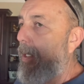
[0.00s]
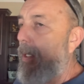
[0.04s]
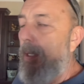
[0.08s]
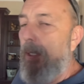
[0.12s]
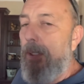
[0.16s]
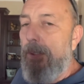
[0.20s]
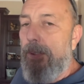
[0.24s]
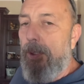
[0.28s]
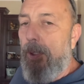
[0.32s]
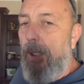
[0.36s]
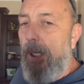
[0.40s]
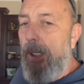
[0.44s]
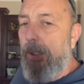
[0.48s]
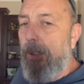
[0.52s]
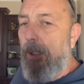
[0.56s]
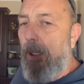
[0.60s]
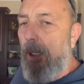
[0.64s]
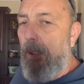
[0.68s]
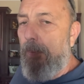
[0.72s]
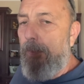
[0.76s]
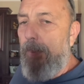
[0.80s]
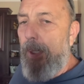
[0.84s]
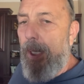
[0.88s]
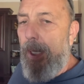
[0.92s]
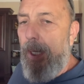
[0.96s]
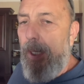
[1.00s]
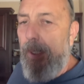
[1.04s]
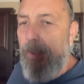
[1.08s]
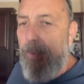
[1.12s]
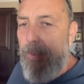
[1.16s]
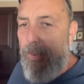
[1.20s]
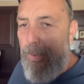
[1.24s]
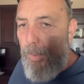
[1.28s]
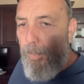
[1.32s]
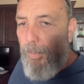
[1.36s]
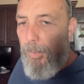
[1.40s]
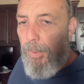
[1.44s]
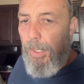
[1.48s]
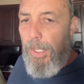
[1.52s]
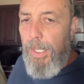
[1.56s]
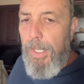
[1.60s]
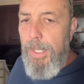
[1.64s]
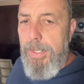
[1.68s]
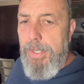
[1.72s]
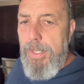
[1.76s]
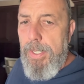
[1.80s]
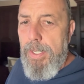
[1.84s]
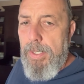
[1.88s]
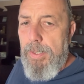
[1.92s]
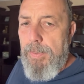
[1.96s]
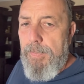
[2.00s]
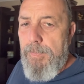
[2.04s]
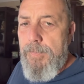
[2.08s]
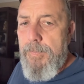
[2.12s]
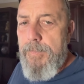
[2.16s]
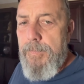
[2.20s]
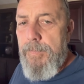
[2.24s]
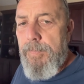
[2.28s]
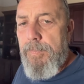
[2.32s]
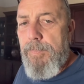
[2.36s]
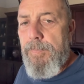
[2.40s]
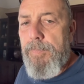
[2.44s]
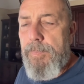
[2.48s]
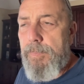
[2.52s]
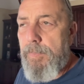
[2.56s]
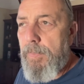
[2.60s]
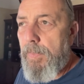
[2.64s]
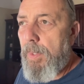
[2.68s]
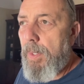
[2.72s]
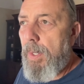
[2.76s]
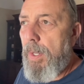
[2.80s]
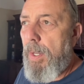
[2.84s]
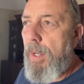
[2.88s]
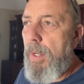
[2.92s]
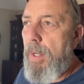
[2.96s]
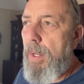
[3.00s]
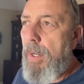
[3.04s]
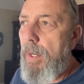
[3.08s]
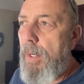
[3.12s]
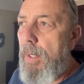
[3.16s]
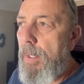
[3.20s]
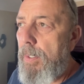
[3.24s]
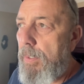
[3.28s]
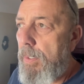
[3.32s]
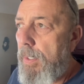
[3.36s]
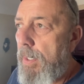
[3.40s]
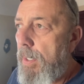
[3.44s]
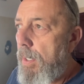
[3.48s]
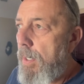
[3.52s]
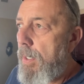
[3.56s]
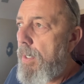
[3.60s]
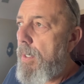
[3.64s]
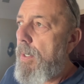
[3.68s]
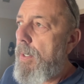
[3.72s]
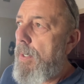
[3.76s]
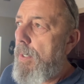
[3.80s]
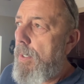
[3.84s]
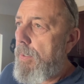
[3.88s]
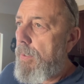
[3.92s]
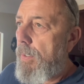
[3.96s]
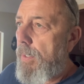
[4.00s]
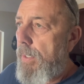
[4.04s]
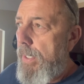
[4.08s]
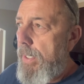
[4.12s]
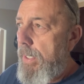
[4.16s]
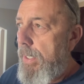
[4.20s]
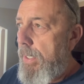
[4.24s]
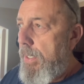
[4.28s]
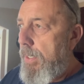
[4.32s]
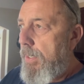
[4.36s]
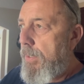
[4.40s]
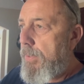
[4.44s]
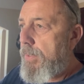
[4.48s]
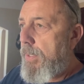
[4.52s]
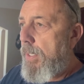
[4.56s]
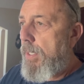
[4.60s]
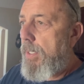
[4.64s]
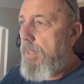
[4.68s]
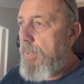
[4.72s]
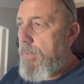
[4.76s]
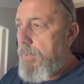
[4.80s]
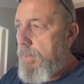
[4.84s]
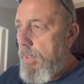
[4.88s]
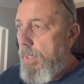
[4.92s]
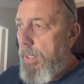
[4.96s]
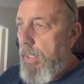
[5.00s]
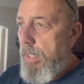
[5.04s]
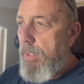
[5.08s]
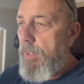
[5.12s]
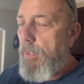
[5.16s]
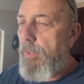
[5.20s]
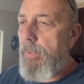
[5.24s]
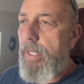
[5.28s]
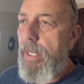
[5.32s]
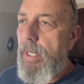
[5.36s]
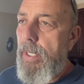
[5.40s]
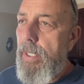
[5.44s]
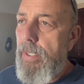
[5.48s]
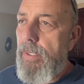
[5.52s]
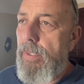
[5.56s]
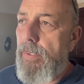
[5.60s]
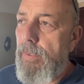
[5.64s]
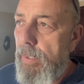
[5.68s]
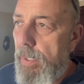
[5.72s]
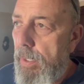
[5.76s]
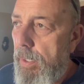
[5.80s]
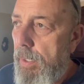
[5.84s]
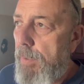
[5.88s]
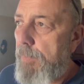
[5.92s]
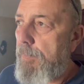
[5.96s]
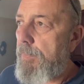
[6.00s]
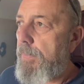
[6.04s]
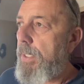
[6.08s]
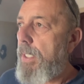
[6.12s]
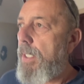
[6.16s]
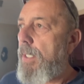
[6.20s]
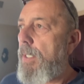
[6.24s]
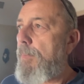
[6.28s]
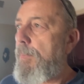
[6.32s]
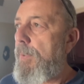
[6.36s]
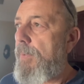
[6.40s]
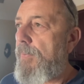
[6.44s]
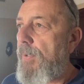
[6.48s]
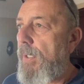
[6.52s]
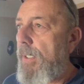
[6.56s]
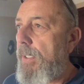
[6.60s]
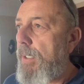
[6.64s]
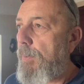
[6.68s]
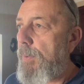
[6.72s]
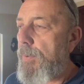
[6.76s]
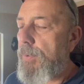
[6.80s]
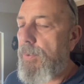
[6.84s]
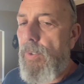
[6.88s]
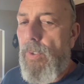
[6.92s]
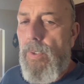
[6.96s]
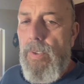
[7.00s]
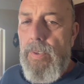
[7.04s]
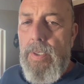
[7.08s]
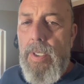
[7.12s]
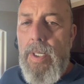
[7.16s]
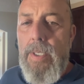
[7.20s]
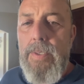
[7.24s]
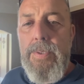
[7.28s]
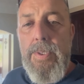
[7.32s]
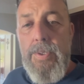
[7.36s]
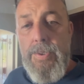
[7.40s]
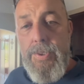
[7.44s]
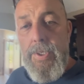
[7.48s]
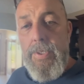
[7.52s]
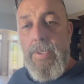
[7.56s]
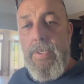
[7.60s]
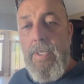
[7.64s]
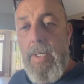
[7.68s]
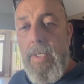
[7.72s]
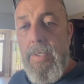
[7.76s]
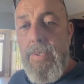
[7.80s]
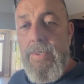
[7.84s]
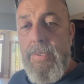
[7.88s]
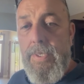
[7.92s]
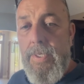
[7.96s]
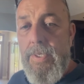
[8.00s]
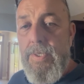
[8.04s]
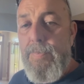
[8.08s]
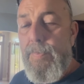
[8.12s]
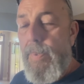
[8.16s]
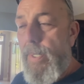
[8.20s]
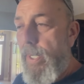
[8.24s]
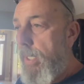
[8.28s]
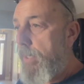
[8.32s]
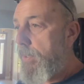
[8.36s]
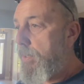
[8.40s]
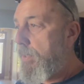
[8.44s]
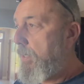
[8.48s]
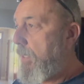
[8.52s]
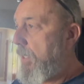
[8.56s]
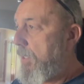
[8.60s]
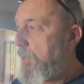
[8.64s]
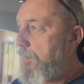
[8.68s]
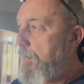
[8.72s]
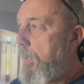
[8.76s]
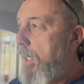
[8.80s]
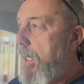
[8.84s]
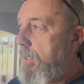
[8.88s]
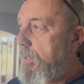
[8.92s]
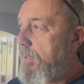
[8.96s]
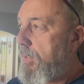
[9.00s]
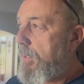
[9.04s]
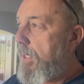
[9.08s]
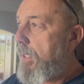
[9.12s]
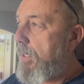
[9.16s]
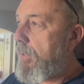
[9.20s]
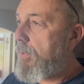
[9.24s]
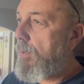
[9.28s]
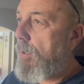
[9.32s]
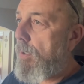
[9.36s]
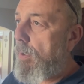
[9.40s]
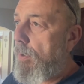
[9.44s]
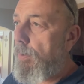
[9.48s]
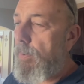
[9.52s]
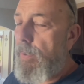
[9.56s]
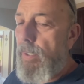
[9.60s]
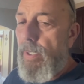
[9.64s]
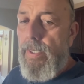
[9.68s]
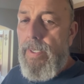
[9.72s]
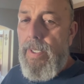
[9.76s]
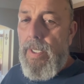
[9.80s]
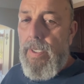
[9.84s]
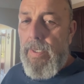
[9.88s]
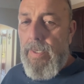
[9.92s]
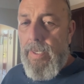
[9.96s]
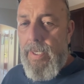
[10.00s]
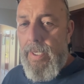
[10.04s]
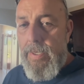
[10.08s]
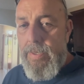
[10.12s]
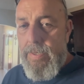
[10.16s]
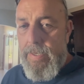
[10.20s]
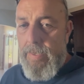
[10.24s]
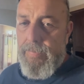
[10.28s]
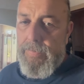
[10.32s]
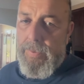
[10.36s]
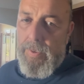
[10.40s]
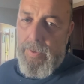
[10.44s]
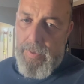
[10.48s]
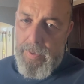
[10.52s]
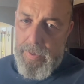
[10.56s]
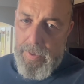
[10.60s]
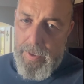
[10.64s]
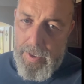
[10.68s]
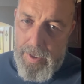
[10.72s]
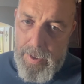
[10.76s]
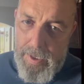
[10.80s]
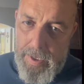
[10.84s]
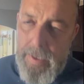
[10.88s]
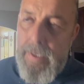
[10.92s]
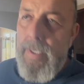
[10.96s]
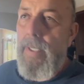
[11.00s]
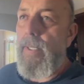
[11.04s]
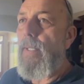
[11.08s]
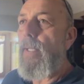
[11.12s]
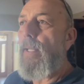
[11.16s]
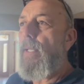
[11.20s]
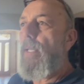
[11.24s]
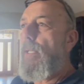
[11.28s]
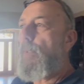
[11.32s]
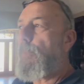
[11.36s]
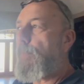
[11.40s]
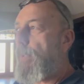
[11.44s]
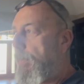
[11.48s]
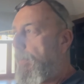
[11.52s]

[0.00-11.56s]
So I call back AAA again. And the lady says, hey, okay, yeah, let me find out what's going on. So she calls dispatch. Dispatch says, oh, they got a lot of stuff going on, blah,